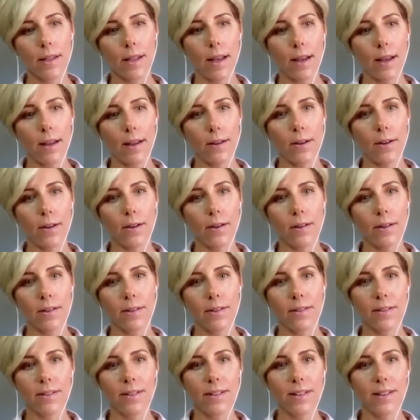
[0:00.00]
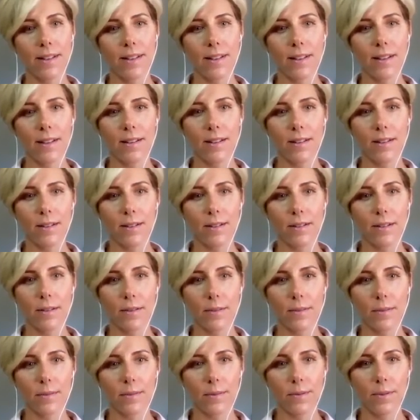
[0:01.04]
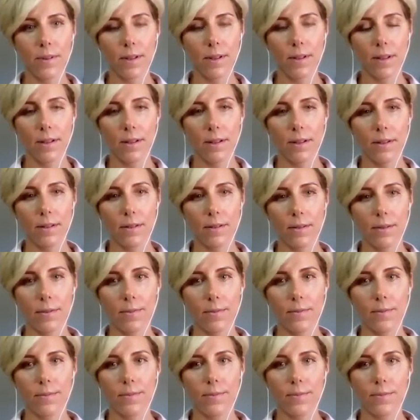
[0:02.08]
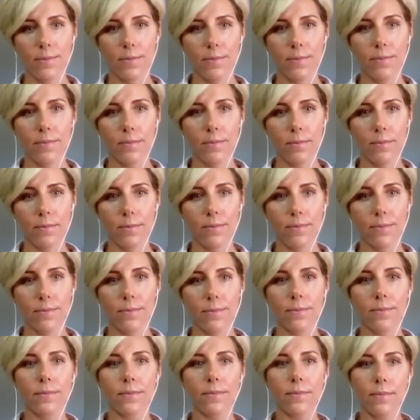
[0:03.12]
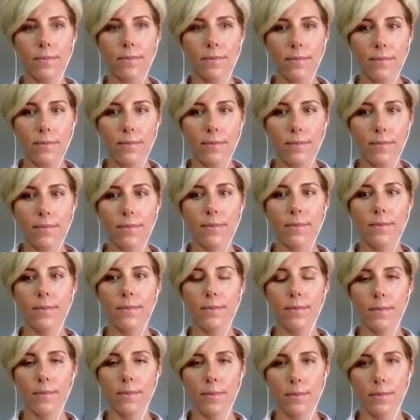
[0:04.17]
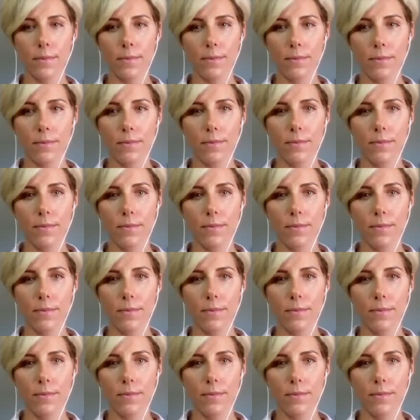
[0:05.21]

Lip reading: No words are spoken by the person on screen.